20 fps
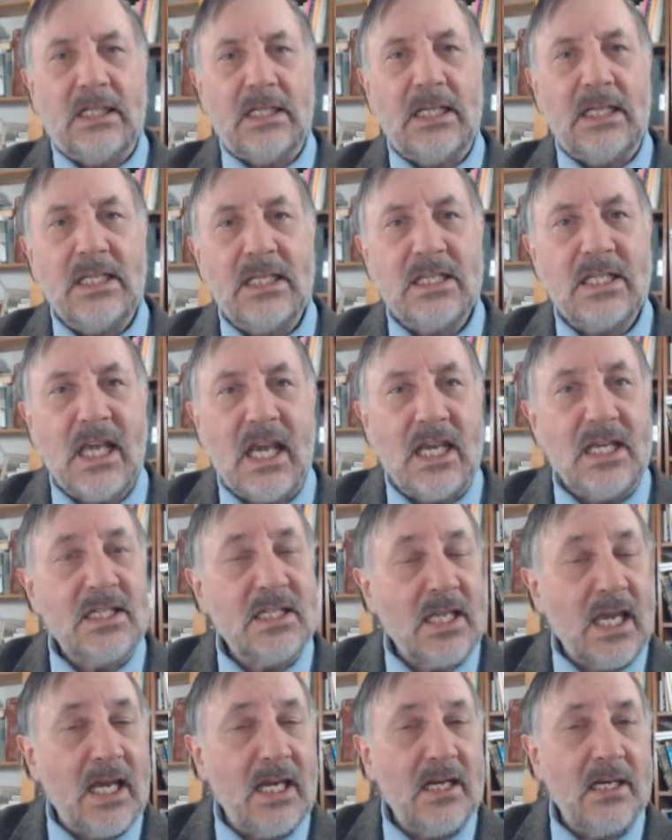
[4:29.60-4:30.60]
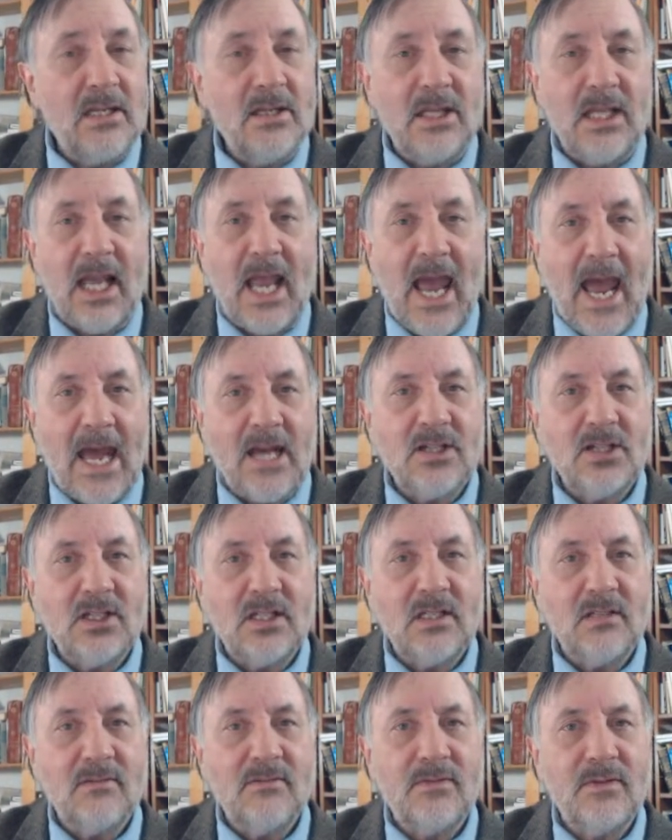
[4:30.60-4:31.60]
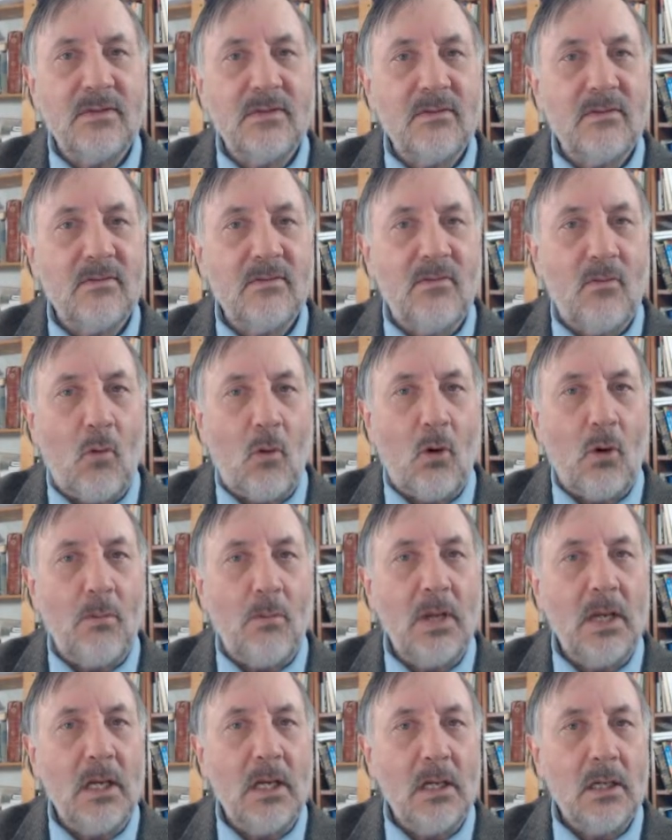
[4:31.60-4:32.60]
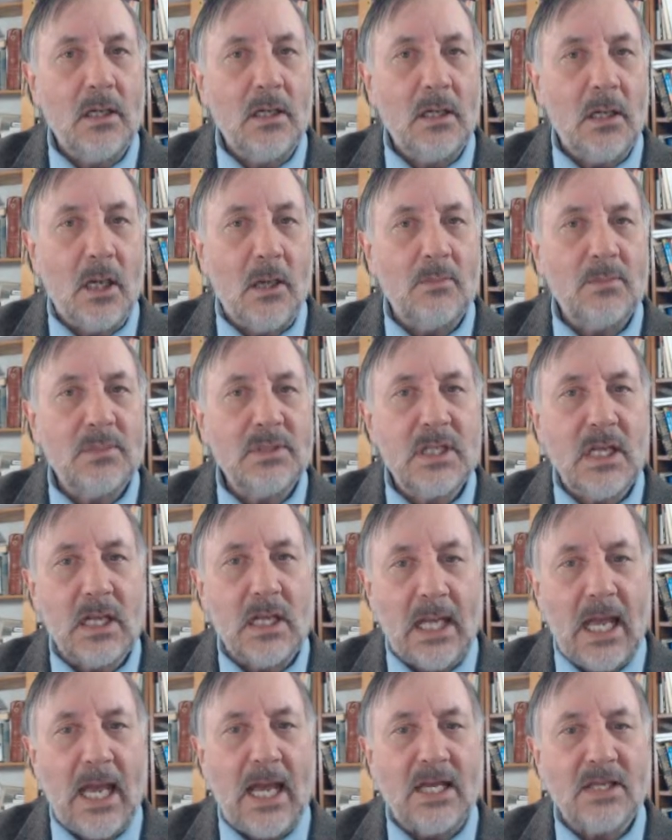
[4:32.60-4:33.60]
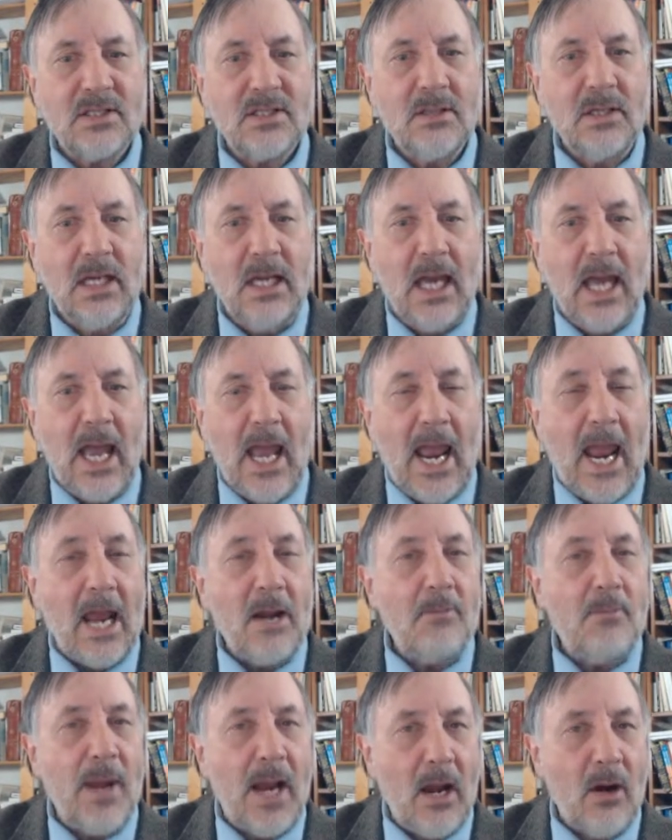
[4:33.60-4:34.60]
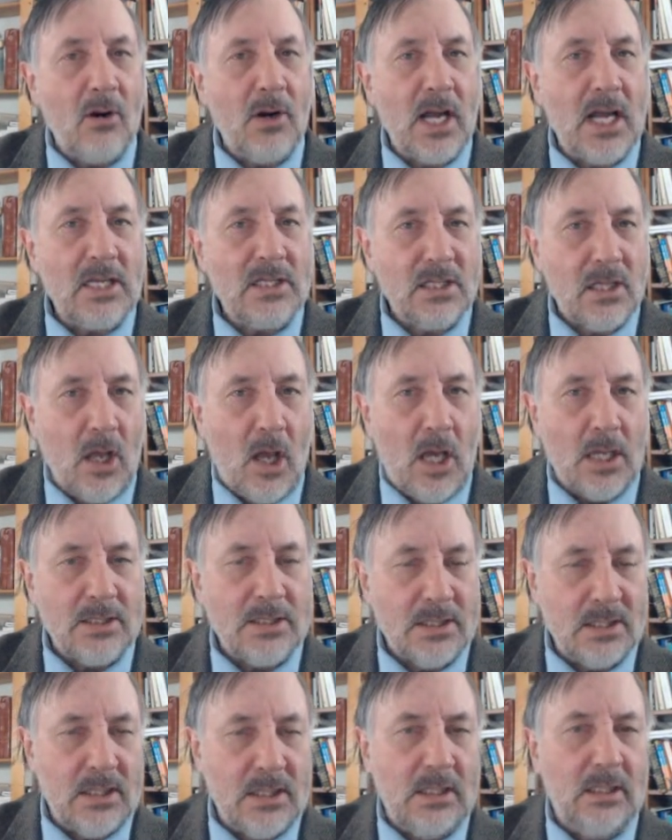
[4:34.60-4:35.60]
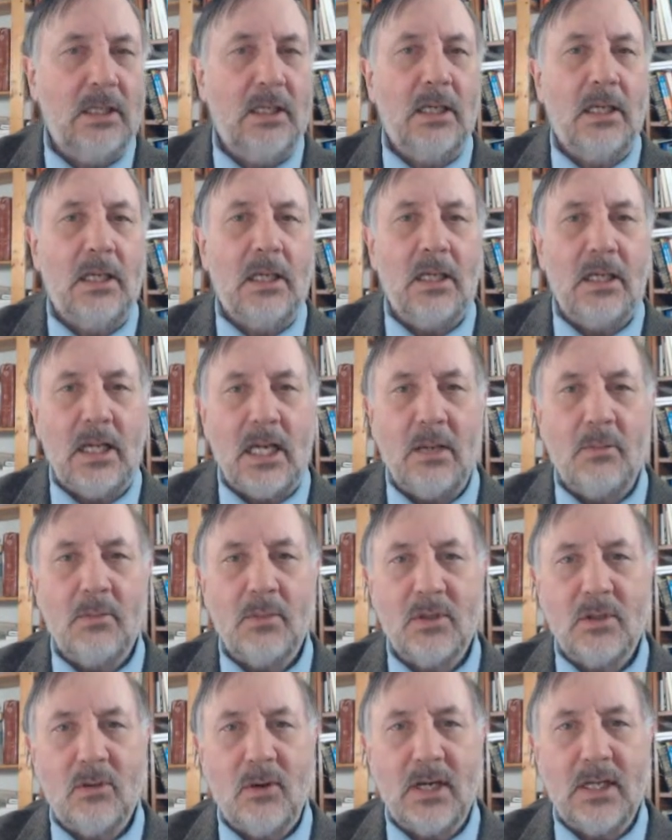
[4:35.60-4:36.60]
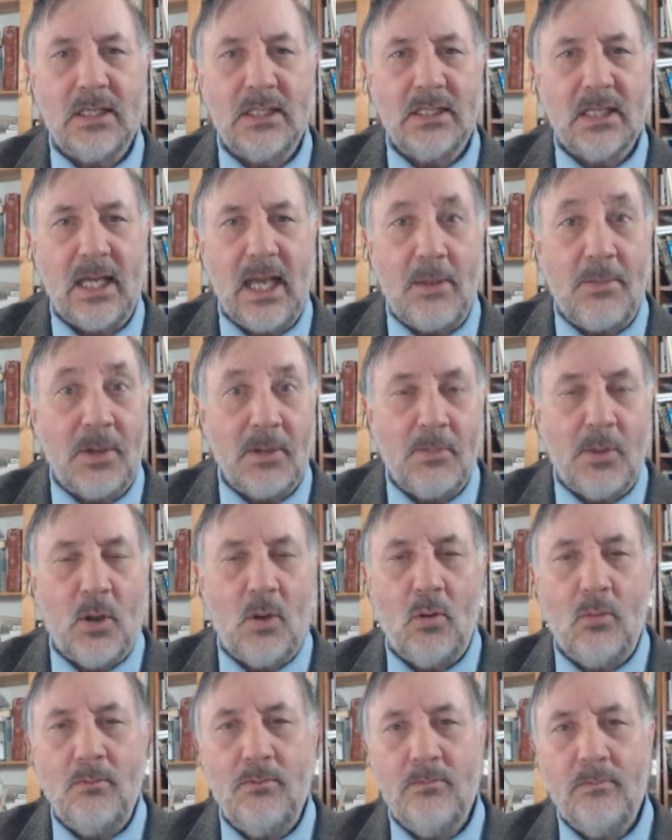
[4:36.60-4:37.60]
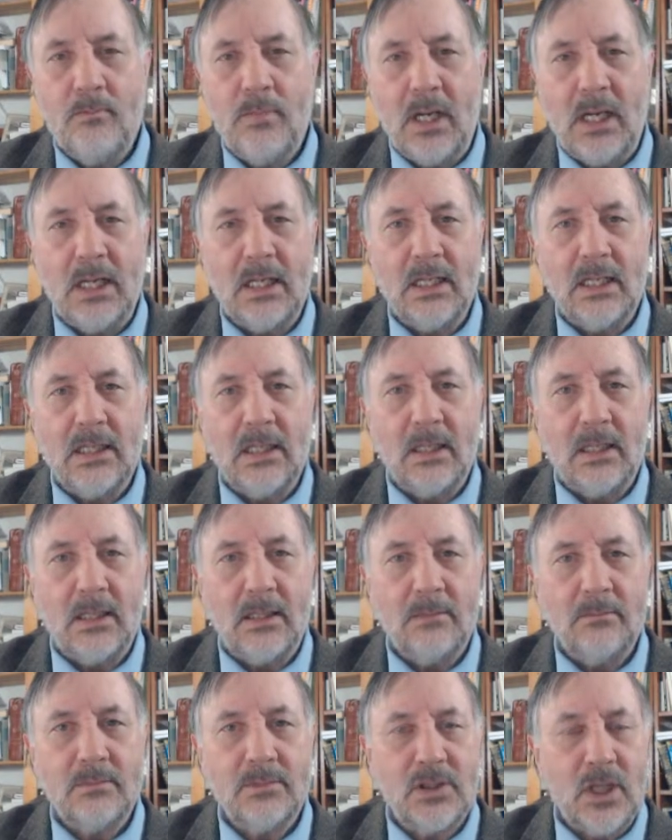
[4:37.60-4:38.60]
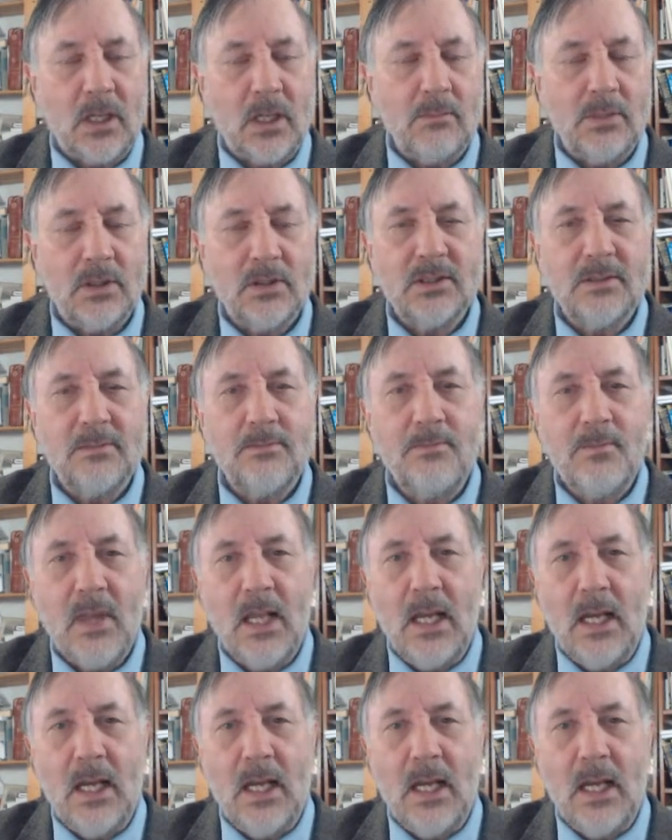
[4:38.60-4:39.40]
in this case again the adjective form comes last. And Paradise Lost, the name of the great epic poem by John Milton.